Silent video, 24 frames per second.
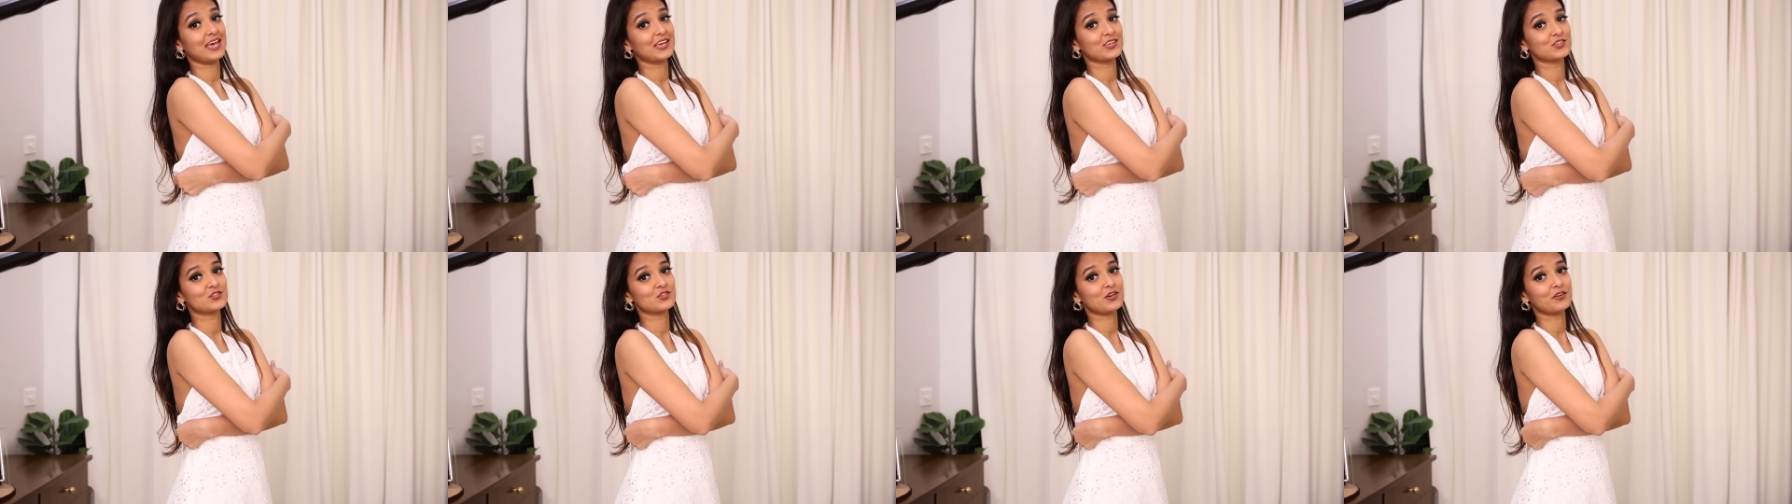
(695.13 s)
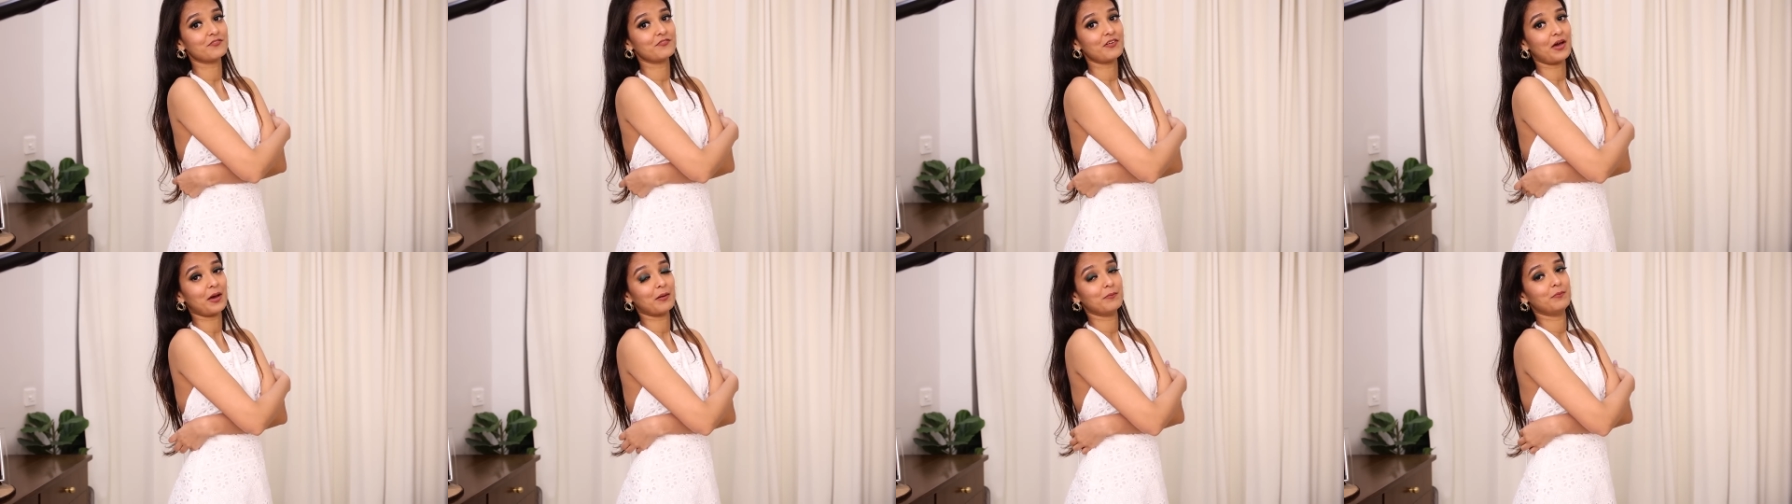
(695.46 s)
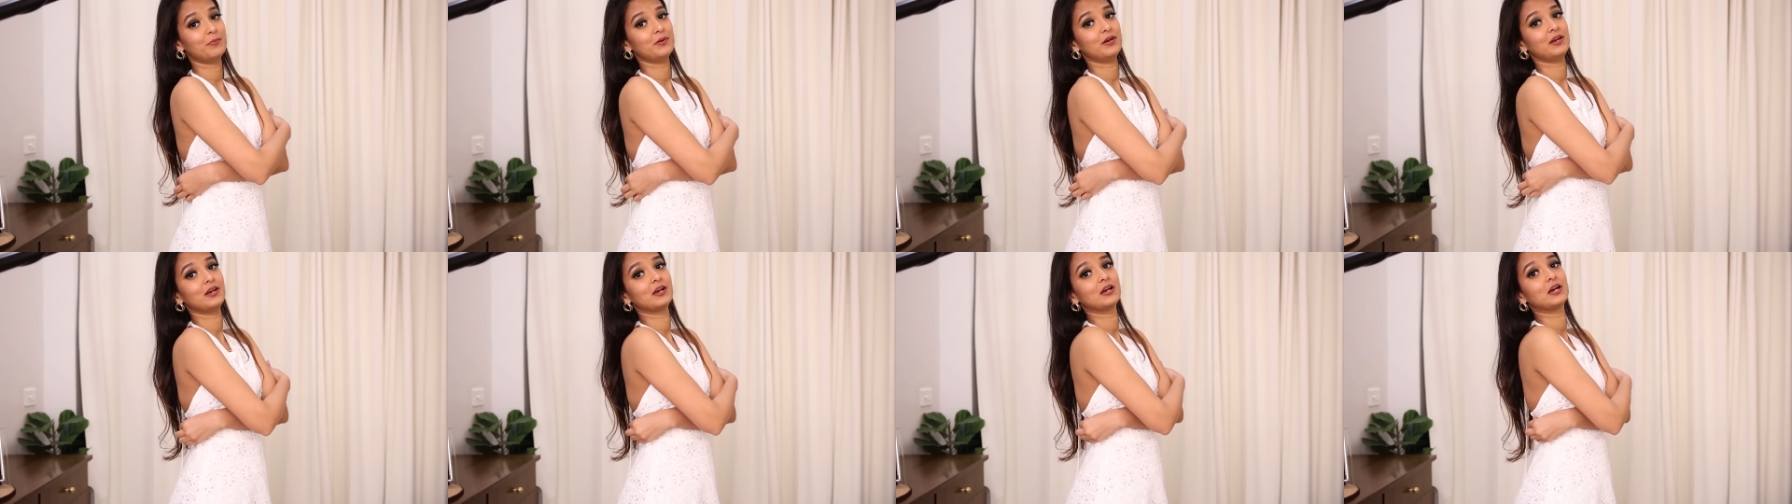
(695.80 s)
extra
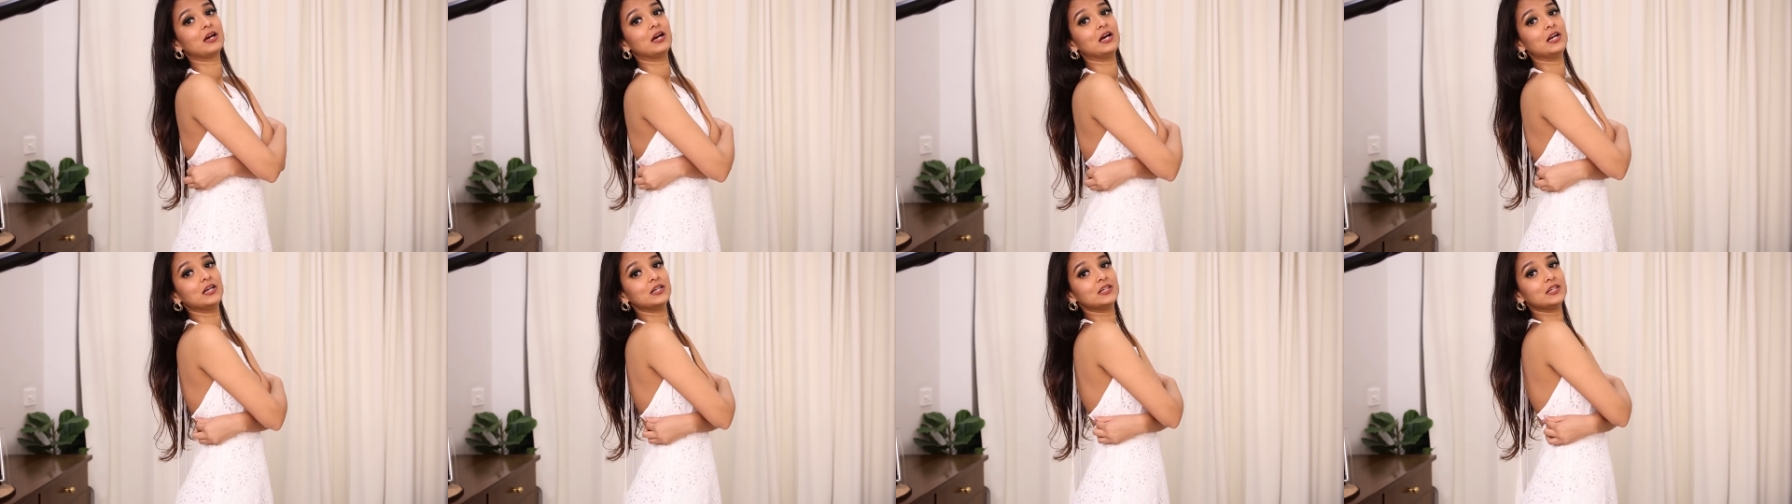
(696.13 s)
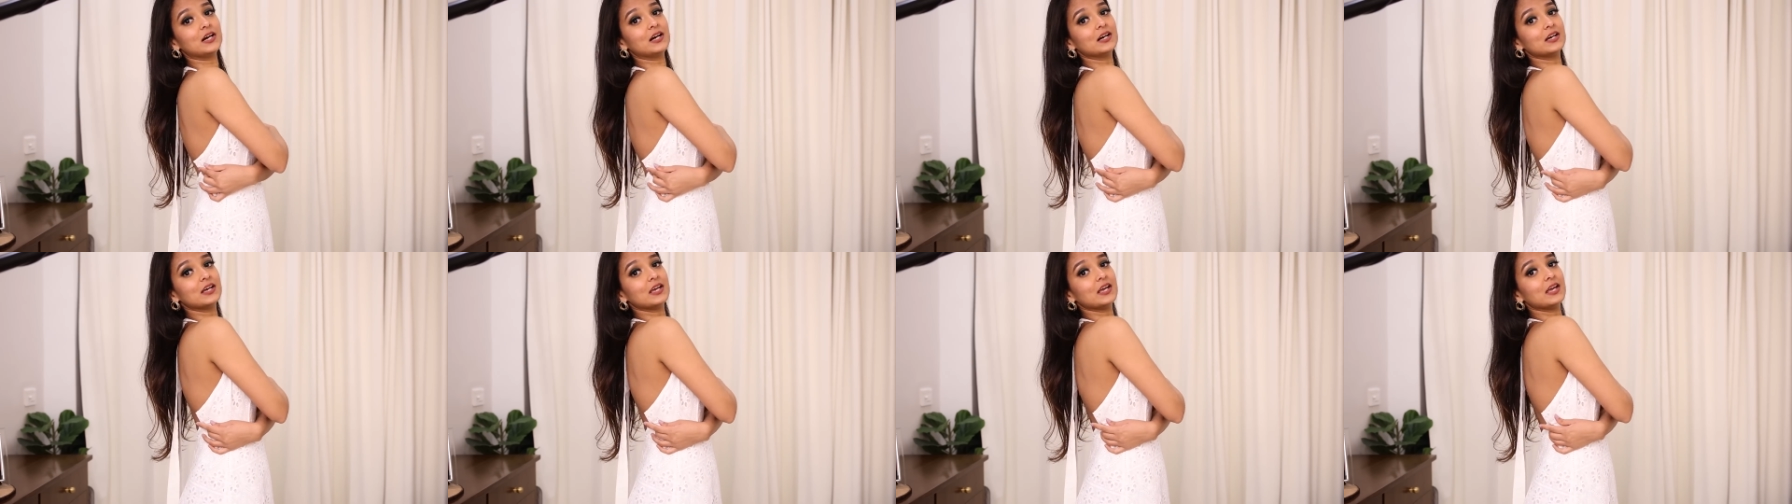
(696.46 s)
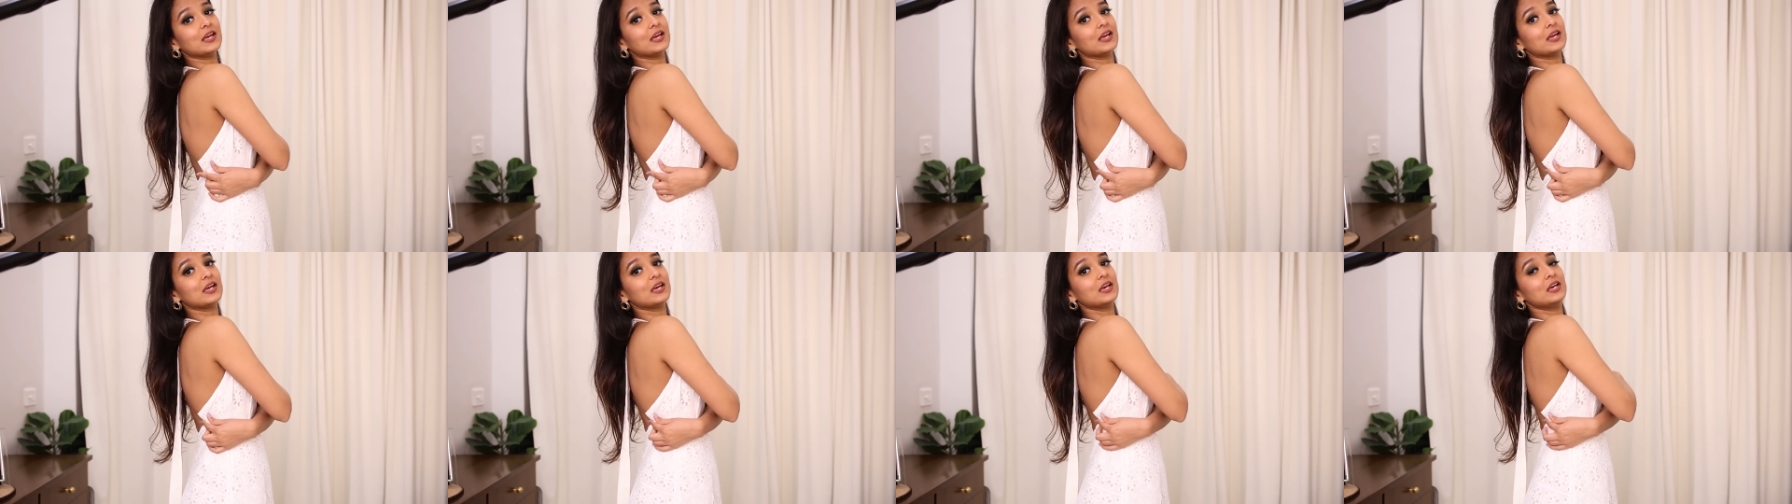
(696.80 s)
fabric hata
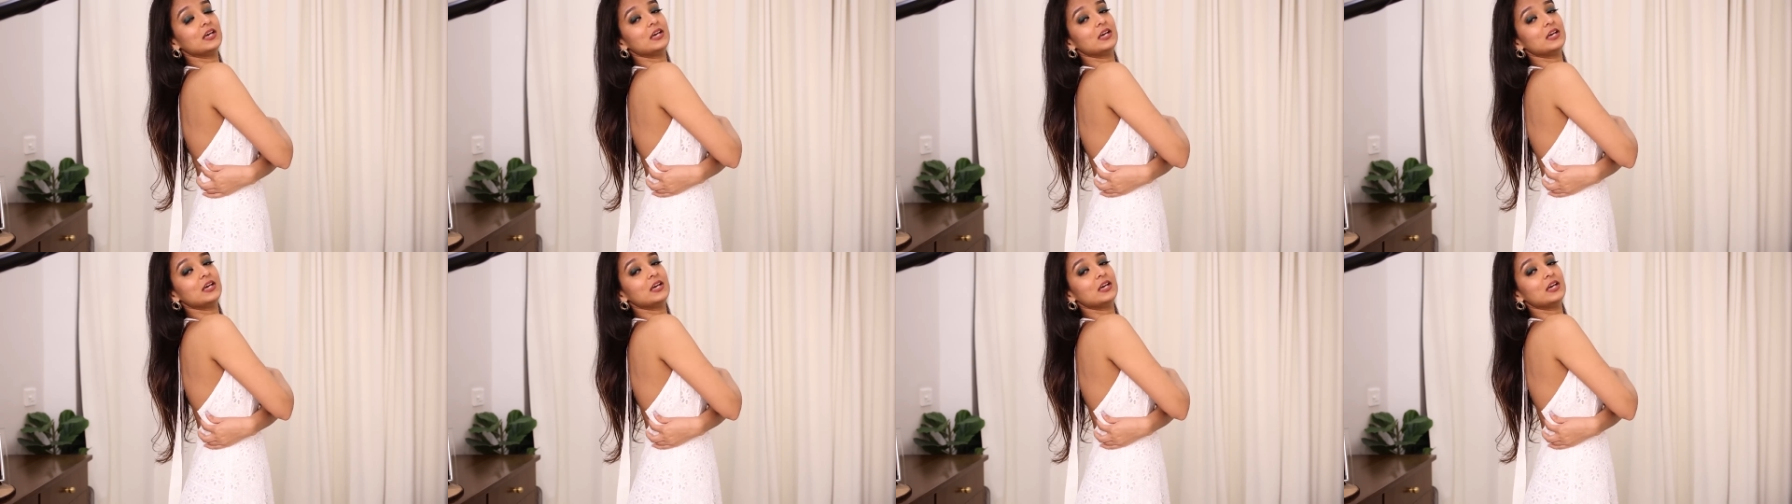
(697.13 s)
ke,